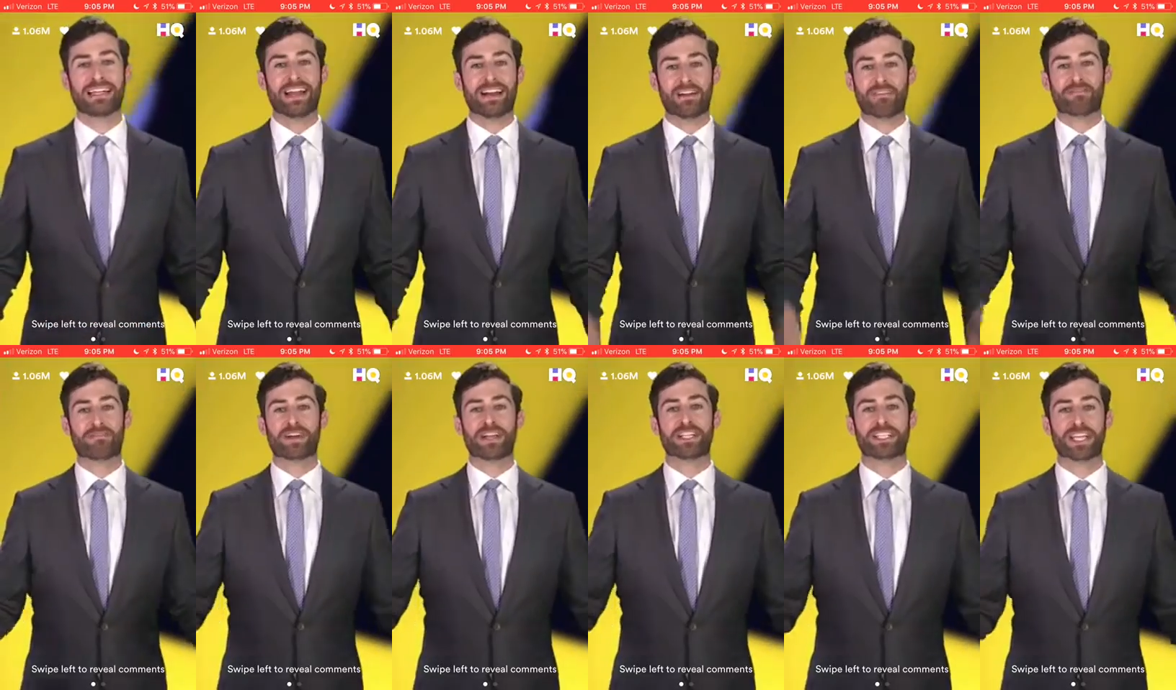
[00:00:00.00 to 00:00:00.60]
They're
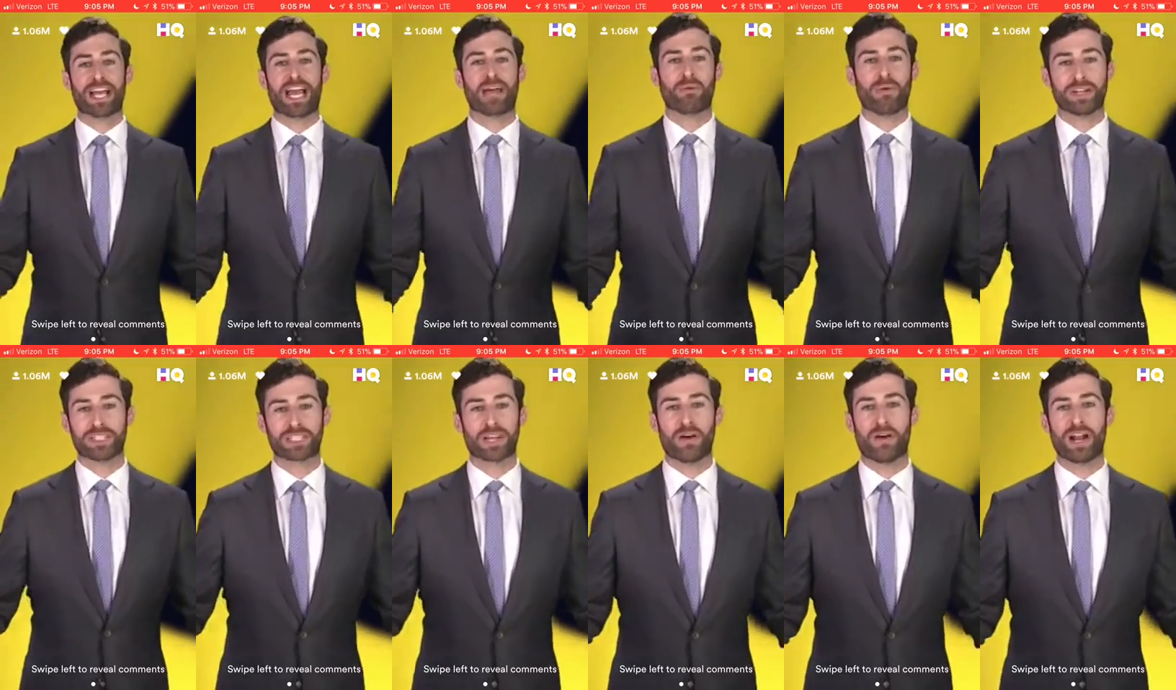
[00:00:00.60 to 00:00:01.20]
a free site.
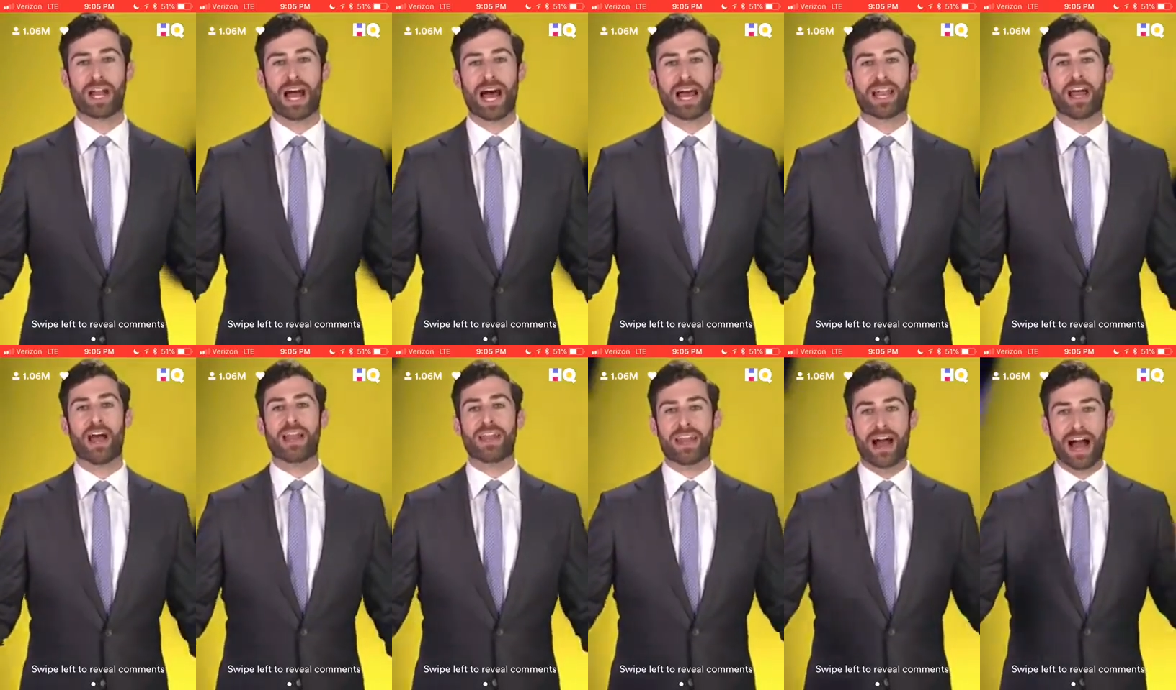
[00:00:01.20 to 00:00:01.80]
What's going
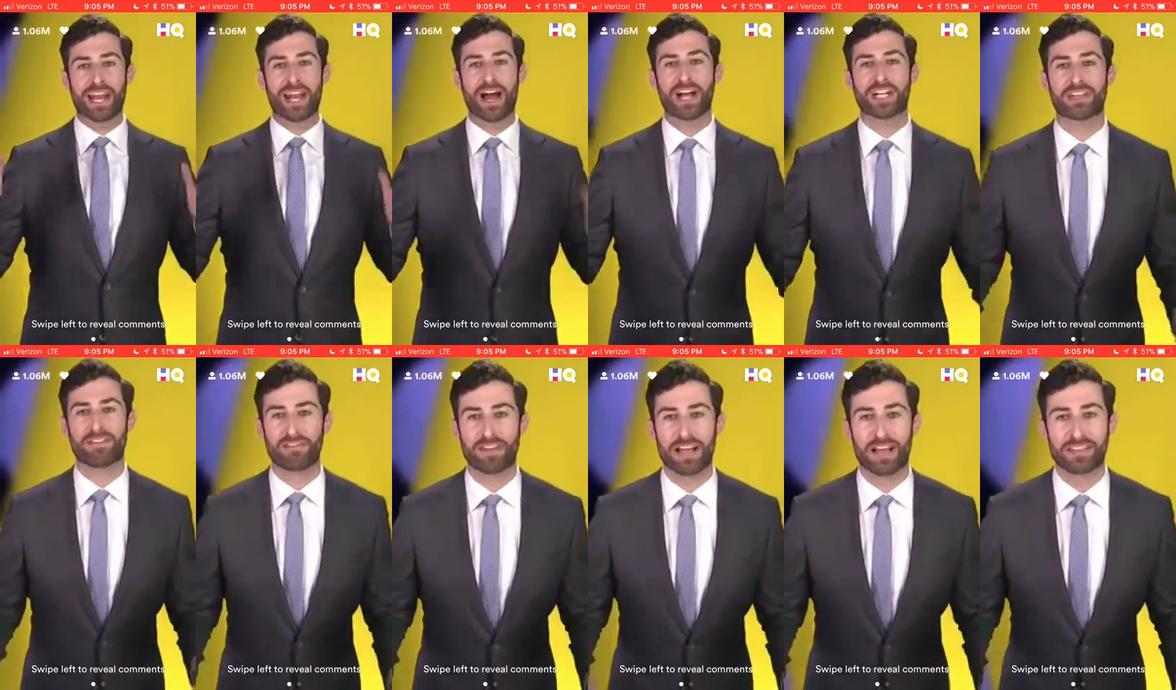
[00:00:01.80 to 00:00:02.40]
on?
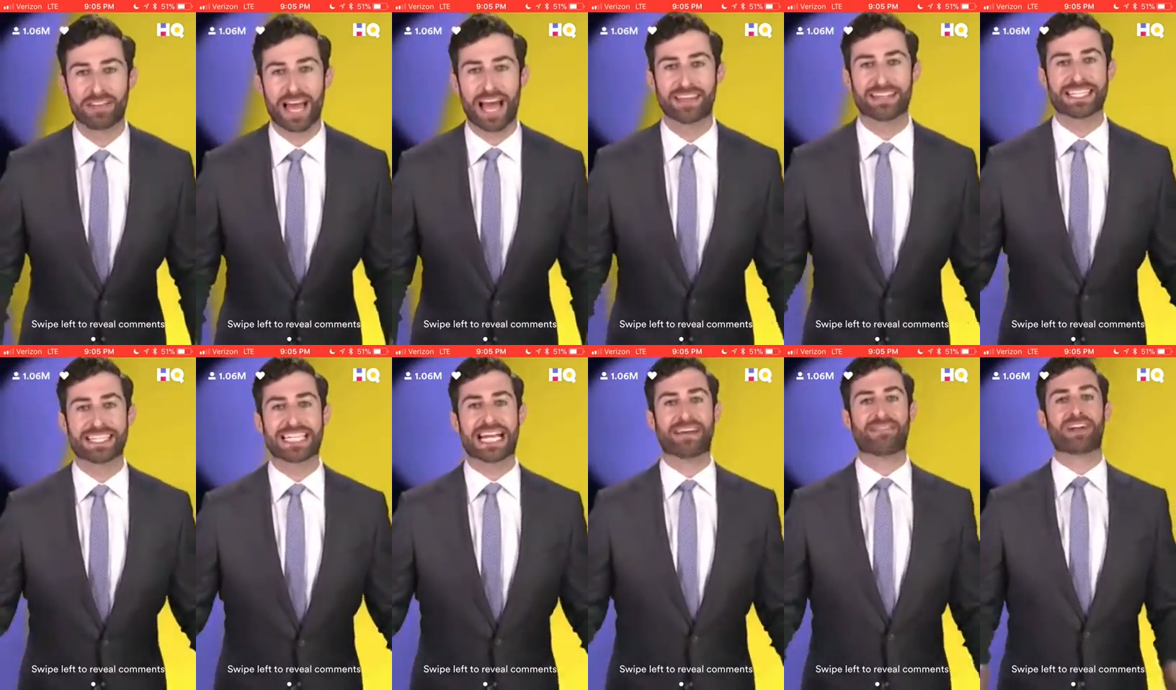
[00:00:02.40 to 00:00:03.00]

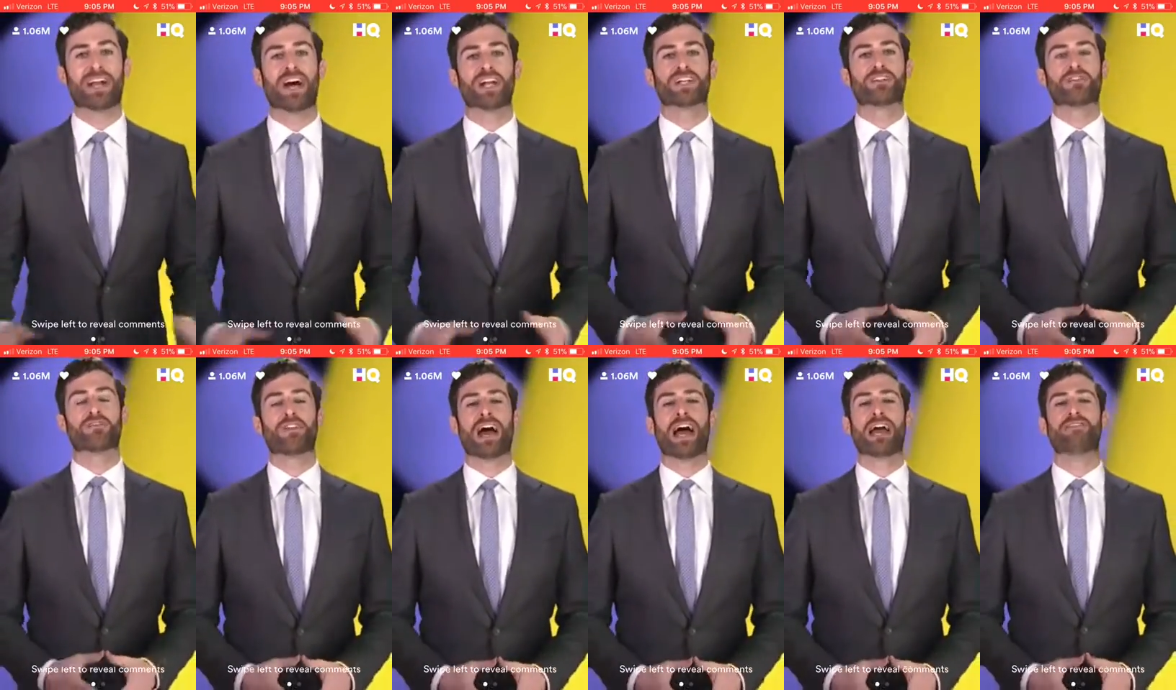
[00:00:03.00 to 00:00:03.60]

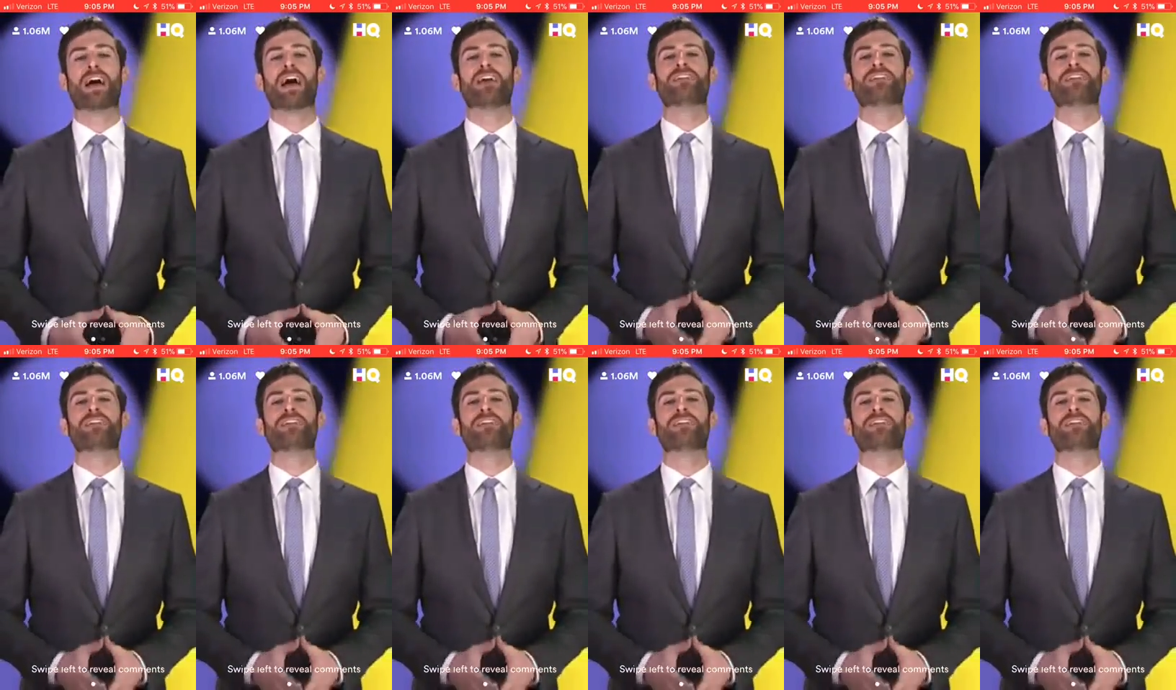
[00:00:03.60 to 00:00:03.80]
958,705